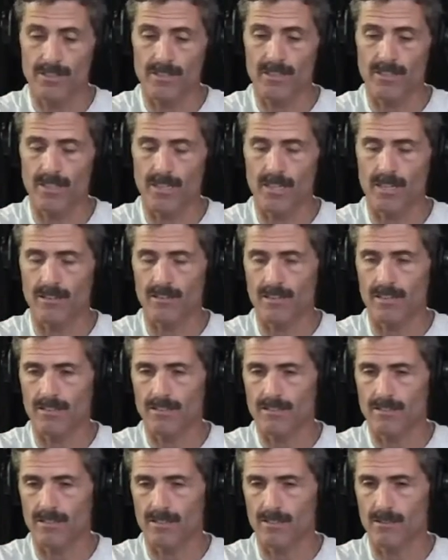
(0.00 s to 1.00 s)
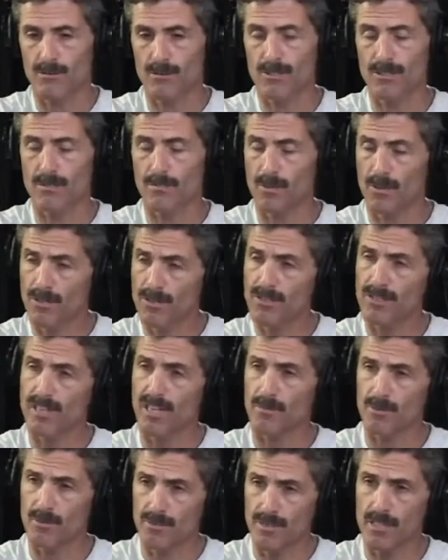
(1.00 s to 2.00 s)
there at the IRS, who was the person
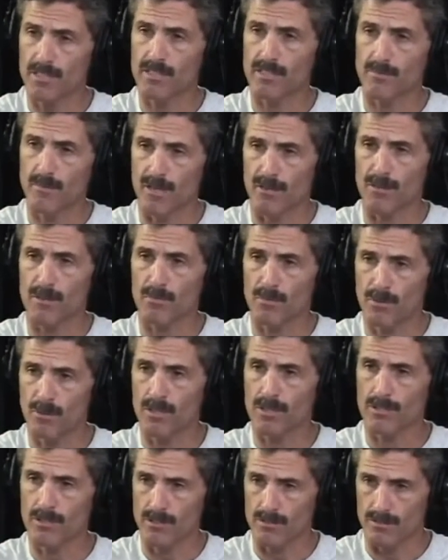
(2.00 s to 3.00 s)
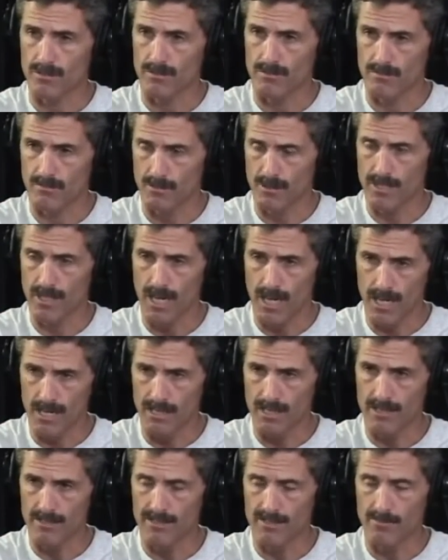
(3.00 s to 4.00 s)
I presented my report to with the
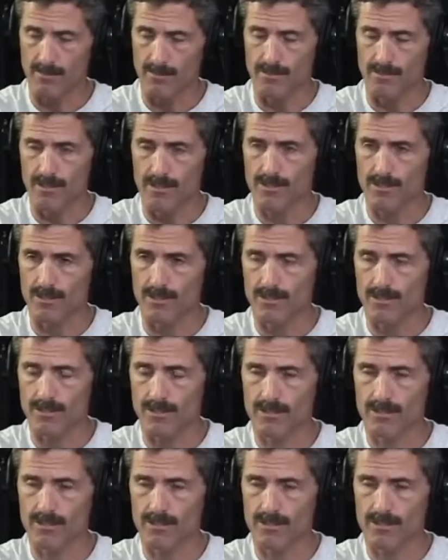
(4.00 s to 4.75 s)
highlights of my research.